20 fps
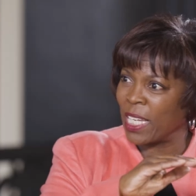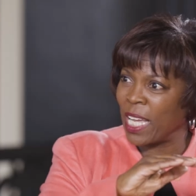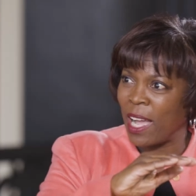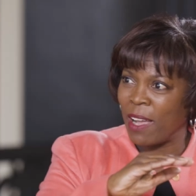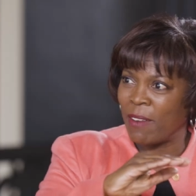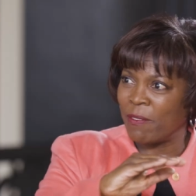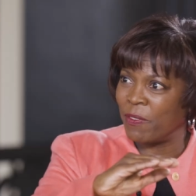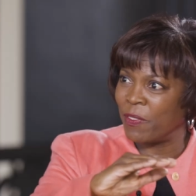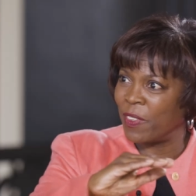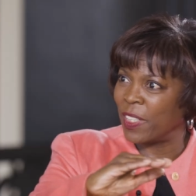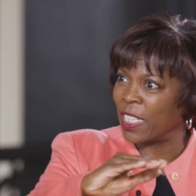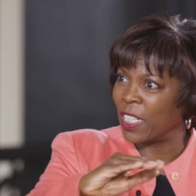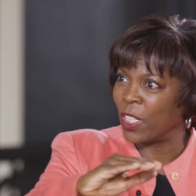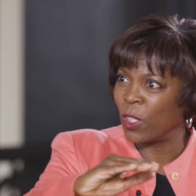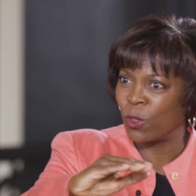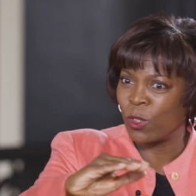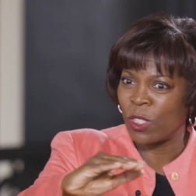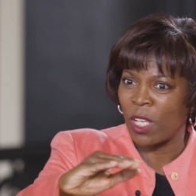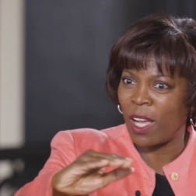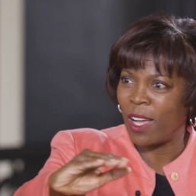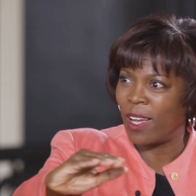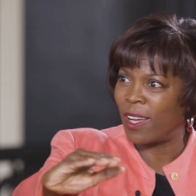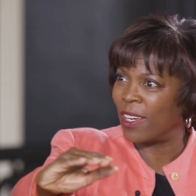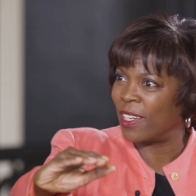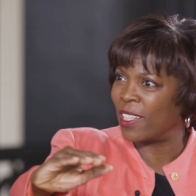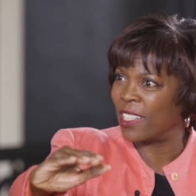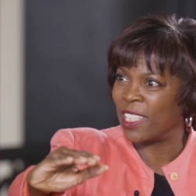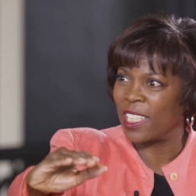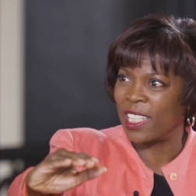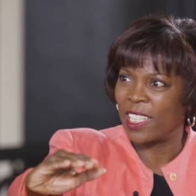the conflict goes
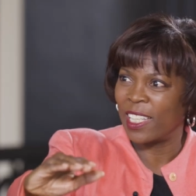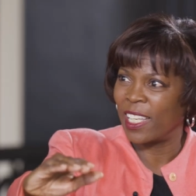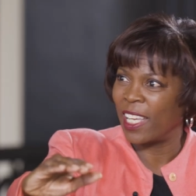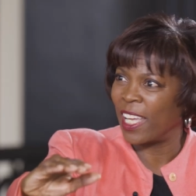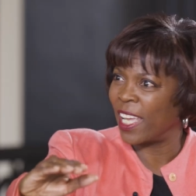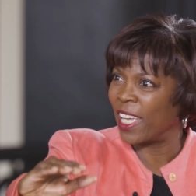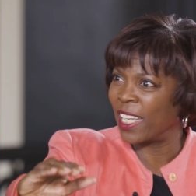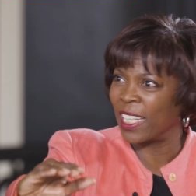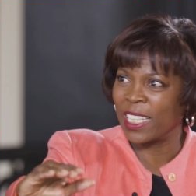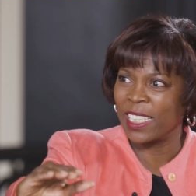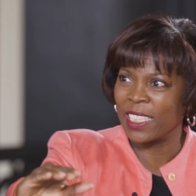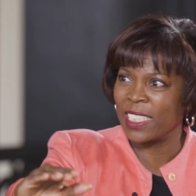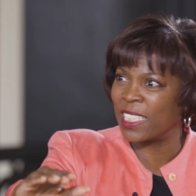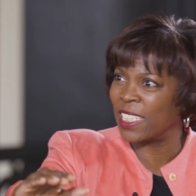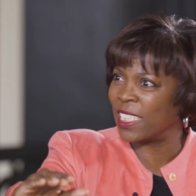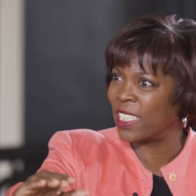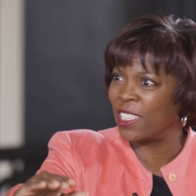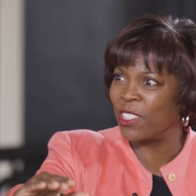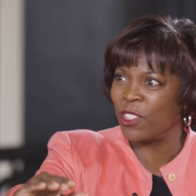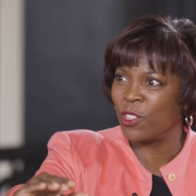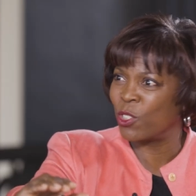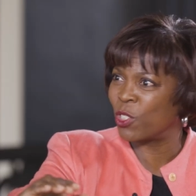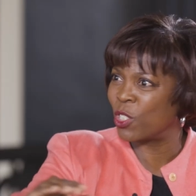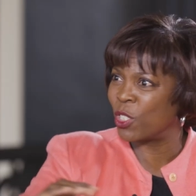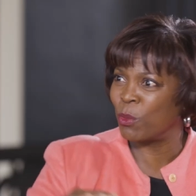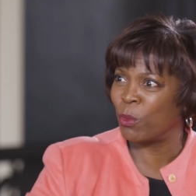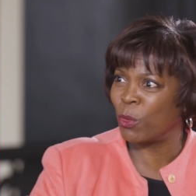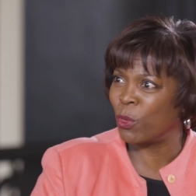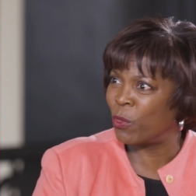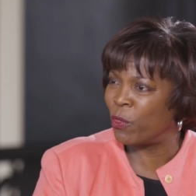on, and continues
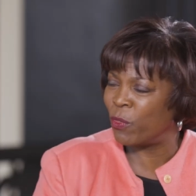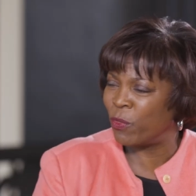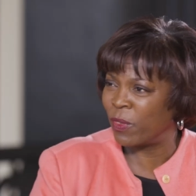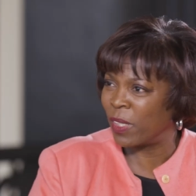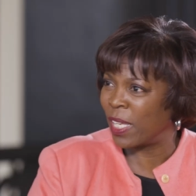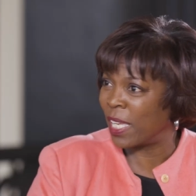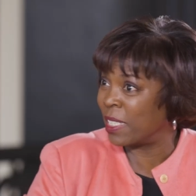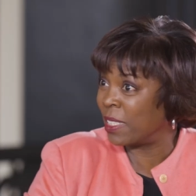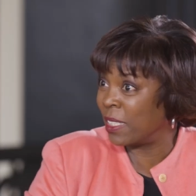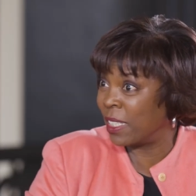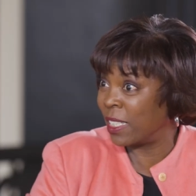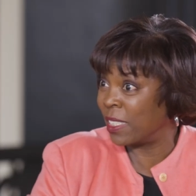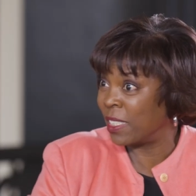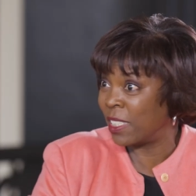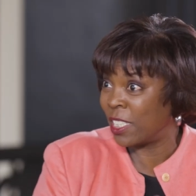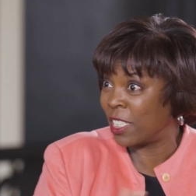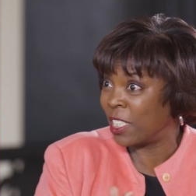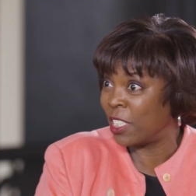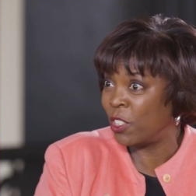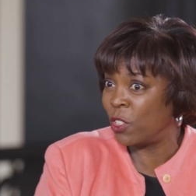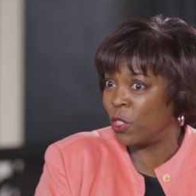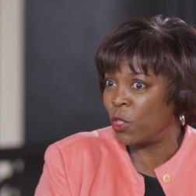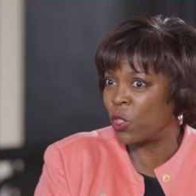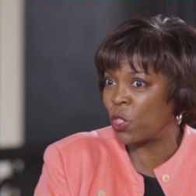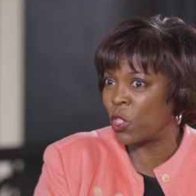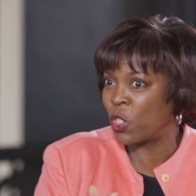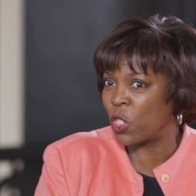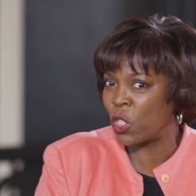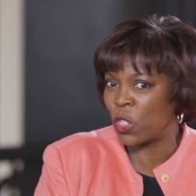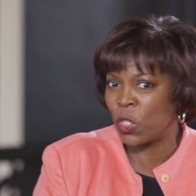to move and
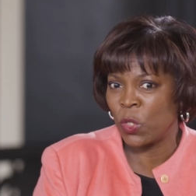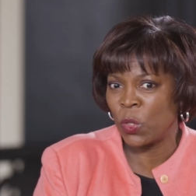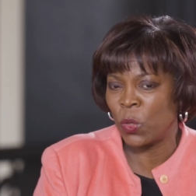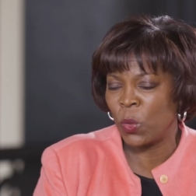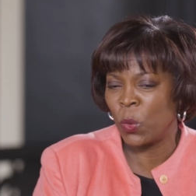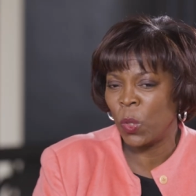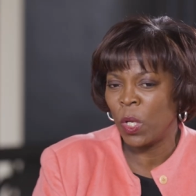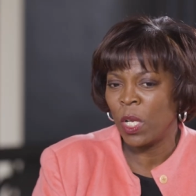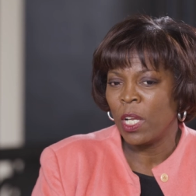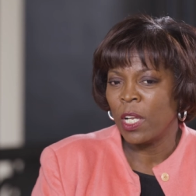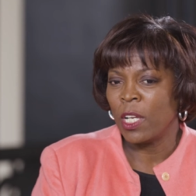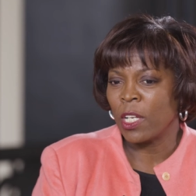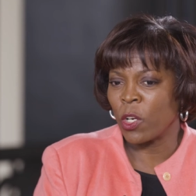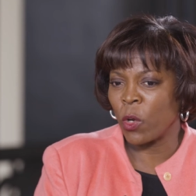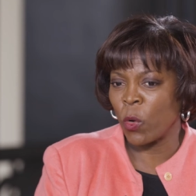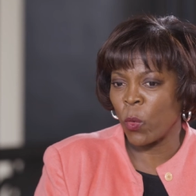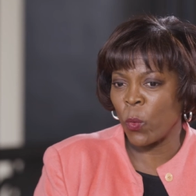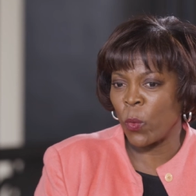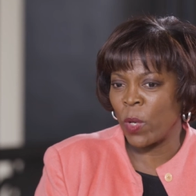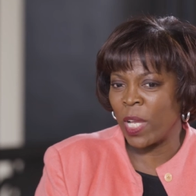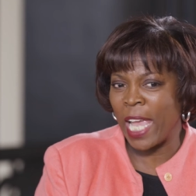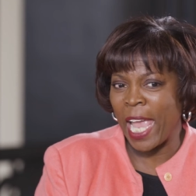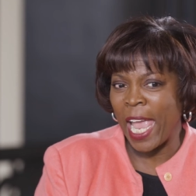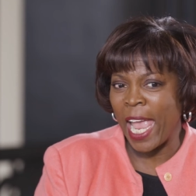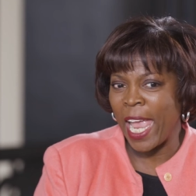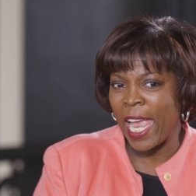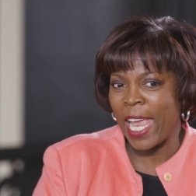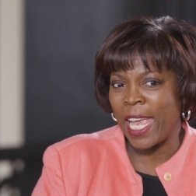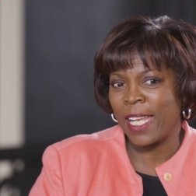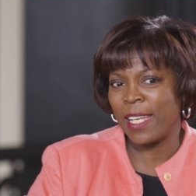continues to
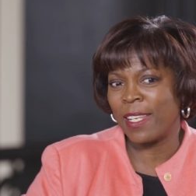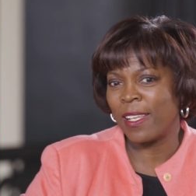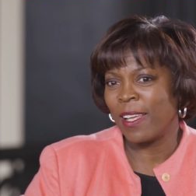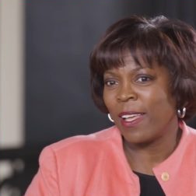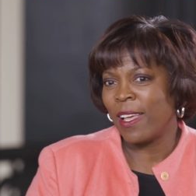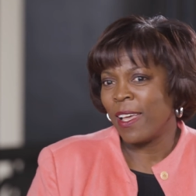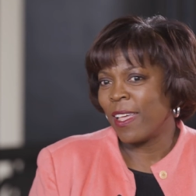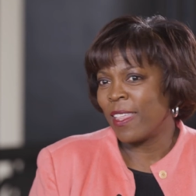create